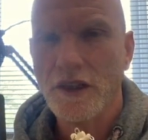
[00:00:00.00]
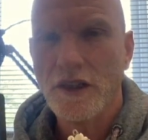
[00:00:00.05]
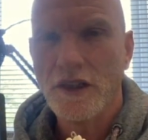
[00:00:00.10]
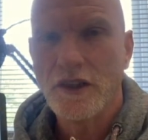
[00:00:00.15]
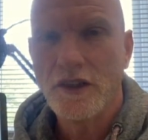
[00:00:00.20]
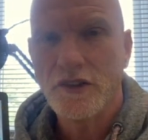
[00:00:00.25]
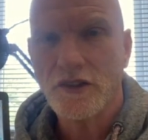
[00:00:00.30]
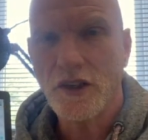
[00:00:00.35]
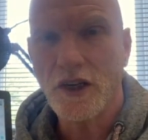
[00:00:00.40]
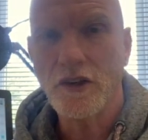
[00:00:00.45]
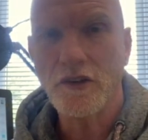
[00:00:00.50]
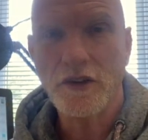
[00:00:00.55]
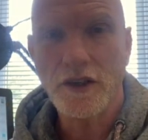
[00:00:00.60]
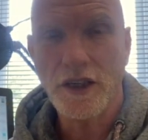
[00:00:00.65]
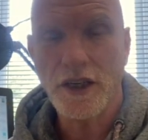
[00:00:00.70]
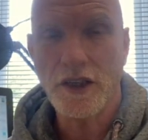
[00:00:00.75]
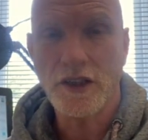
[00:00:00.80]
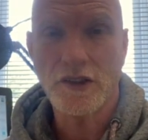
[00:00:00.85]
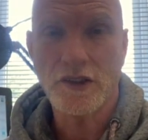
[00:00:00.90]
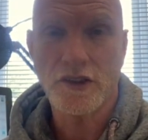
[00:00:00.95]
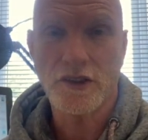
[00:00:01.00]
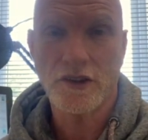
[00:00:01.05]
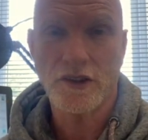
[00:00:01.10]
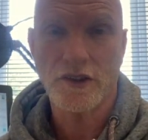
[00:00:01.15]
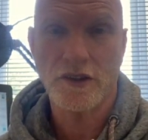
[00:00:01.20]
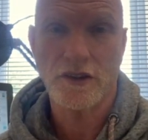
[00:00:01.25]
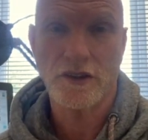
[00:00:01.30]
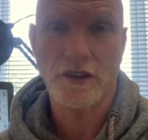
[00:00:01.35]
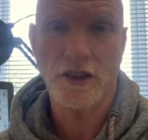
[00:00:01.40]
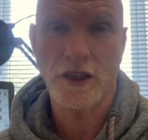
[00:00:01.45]
So
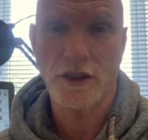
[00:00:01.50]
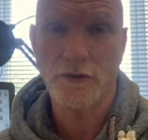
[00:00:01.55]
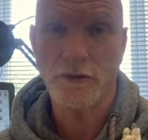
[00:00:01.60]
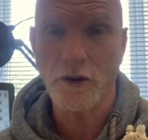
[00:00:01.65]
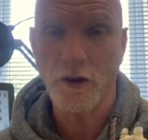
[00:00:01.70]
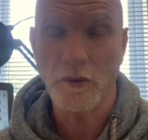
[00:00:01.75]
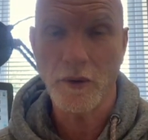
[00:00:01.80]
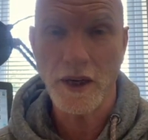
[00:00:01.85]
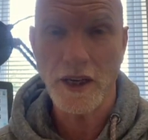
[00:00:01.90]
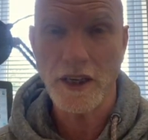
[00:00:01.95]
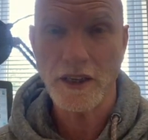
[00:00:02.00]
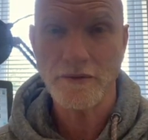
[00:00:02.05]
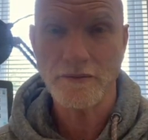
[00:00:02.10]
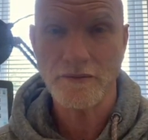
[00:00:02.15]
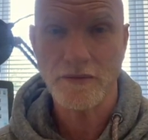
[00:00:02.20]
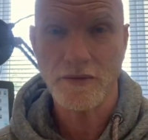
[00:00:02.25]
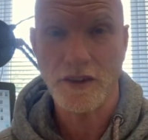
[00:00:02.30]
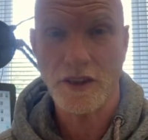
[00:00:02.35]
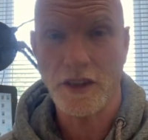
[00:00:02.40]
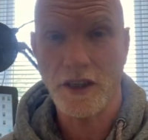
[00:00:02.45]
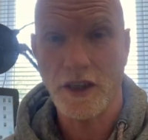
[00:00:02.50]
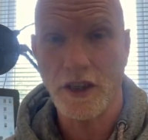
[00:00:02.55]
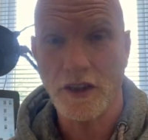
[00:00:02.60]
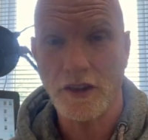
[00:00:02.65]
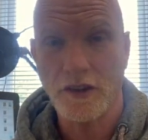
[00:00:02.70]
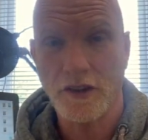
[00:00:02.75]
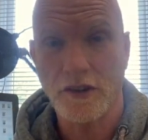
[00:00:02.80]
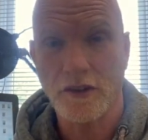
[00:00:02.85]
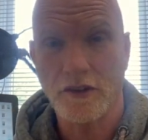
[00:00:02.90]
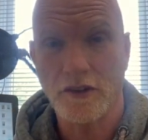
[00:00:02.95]
it's footwear,
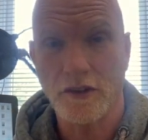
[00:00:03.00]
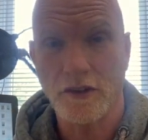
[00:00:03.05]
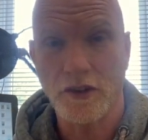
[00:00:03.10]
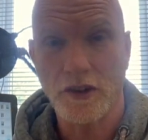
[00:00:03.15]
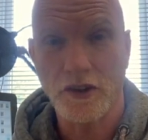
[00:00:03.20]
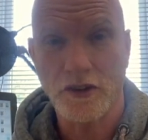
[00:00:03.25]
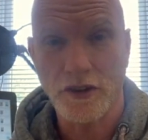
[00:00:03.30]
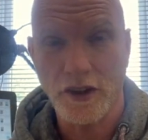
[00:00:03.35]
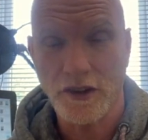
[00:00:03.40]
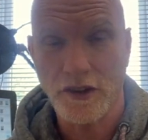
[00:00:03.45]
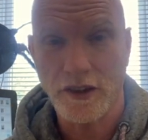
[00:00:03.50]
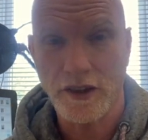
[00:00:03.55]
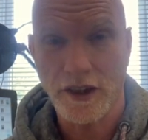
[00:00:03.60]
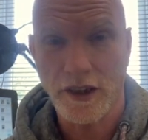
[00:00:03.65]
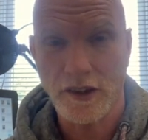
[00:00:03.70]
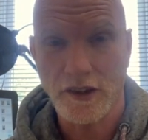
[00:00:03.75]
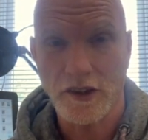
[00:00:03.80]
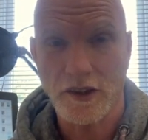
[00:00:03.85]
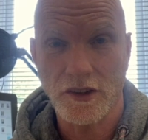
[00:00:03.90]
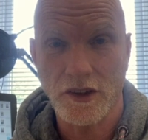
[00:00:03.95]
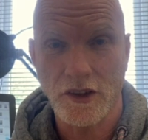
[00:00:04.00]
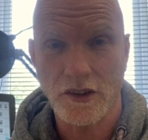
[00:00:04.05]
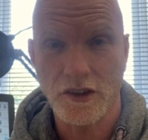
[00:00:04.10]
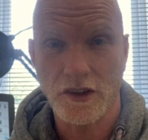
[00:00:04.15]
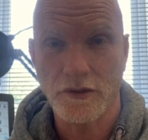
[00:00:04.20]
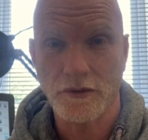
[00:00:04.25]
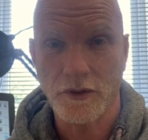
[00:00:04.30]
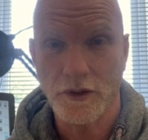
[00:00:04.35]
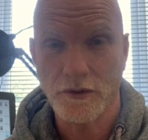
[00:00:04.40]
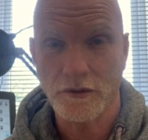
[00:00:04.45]
it's doing strengthening
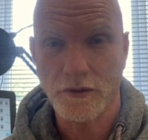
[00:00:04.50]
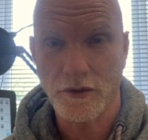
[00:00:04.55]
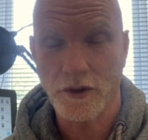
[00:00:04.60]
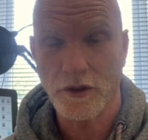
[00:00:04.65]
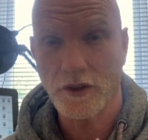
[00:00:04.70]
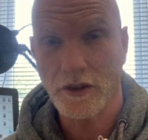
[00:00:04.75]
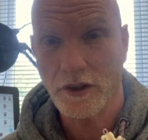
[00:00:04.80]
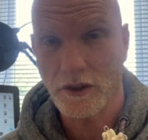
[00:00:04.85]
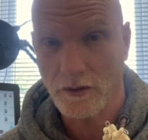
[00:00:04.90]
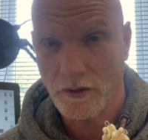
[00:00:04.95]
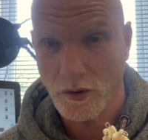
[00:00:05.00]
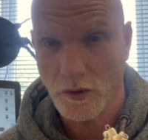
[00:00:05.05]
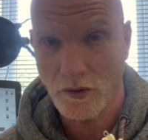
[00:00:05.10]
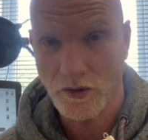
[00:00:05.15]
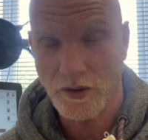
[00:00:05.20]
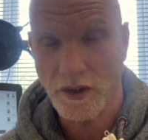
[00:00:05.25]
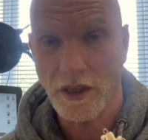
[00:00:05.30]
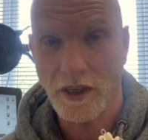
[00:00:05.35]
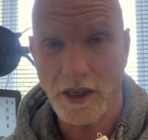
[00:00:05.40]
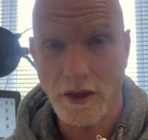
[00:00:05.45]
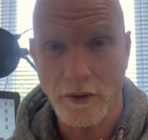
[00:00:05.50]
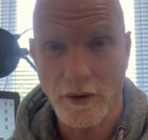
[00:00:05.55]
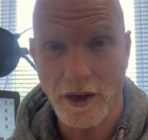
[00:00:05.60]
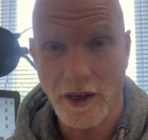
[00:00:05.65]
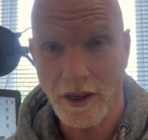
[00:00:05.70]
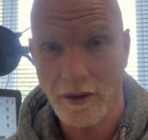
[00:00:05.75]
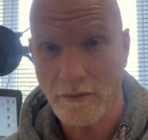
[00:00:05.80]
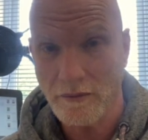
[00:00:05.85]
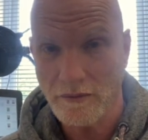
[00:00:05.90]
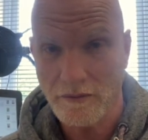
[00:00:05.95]
exercises for the foot, and of course the lower
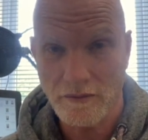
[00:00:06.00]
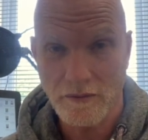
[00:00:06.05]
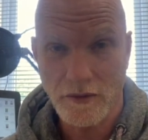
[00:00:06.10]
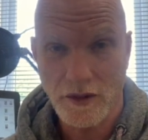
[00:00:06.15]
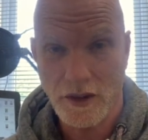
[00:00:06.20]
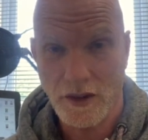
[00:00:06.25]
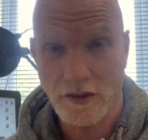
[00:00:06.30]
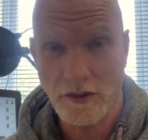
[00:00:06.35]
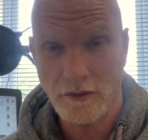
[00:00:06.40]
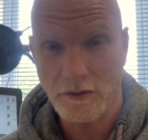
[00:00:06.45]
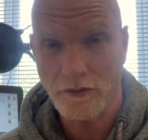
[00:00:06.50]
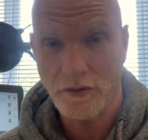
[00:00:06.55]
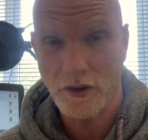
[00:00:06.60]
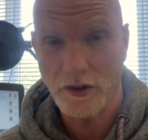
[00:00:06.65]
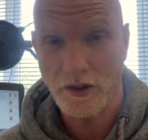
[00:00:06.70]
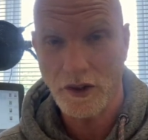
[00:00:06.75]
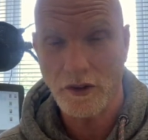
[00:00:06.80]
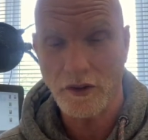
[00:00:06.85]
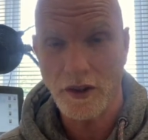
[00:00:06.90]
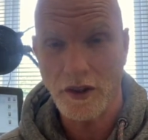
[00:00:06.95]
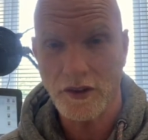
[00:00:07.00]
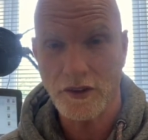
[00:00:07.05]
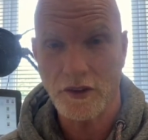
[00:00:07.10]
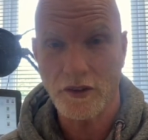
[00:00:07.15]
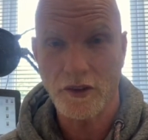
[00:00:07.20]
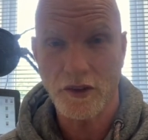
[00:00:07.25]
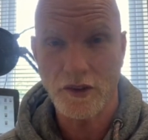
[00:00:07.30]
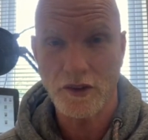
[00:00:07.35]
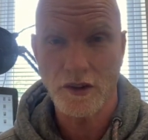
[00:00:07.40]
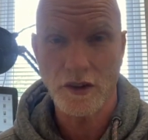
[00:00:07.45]
limb. Foot's only as
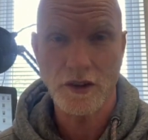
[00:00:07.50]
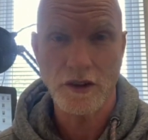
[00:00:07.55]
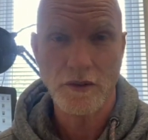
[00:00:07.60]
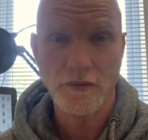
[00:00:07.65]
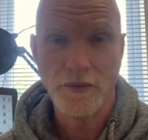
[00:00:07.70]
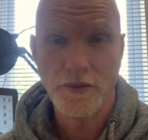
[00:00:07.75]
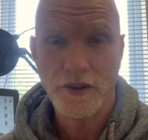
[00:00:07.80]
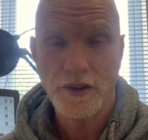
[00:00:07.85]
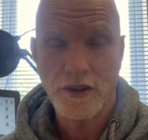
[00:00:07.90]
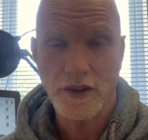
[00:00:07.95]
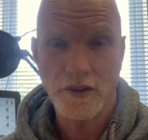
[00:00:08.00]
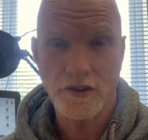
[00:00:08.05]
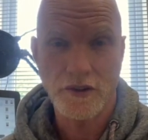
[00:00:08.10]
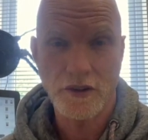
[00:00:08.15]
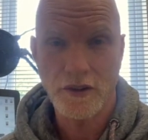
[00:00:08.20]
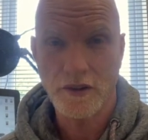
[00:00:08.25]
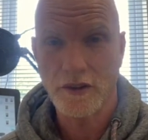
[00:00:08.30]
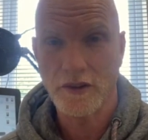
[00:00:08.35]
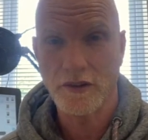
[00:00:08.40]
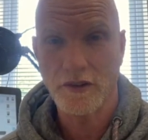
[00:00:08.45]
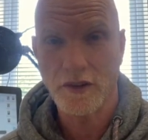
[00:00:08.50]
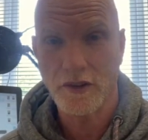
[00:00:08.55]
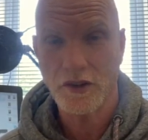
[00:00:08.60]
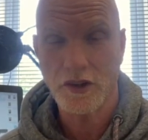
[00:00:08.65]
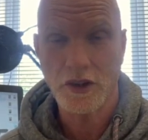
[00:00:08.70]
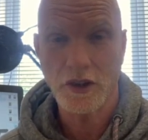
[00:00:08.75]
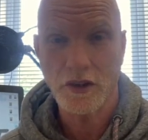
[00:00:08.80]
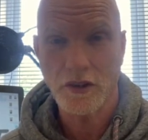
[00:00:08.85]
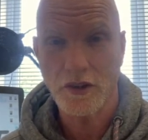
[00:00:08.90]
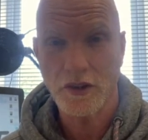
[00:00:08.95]
good as
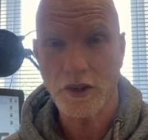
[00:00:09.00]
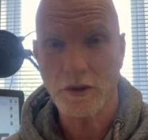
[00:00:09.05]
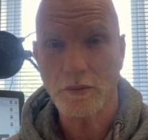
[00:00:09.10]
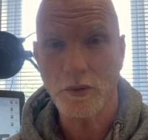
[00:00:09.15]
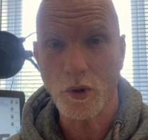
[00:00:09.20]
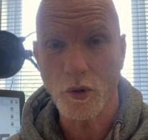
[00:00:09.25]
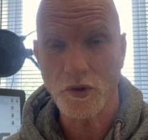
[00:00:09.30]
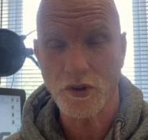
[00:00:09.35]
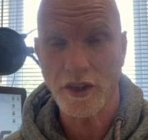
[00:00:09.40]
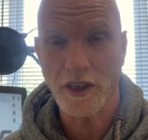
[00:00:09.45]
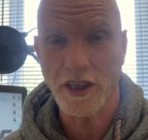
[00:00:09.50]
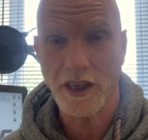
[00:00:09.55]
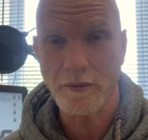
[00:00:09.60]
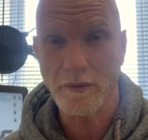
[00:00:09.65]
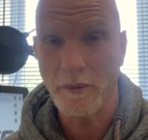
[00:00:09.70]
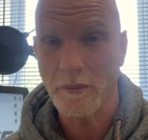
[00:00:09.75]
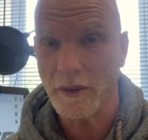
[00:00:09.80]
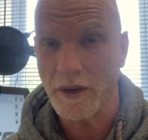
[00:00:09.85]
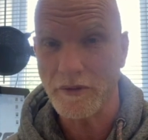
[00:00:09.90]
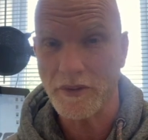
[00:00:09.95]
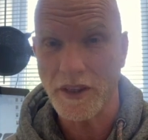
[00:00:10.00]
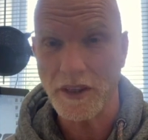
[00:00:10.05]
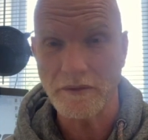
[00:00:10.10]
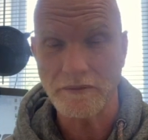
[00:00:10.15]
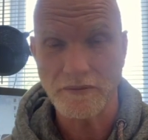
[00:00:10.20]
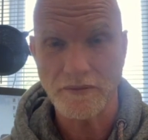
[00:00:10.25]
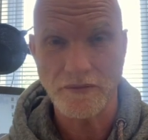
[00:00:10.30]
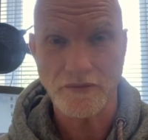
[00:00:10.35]
the supporting limb above it.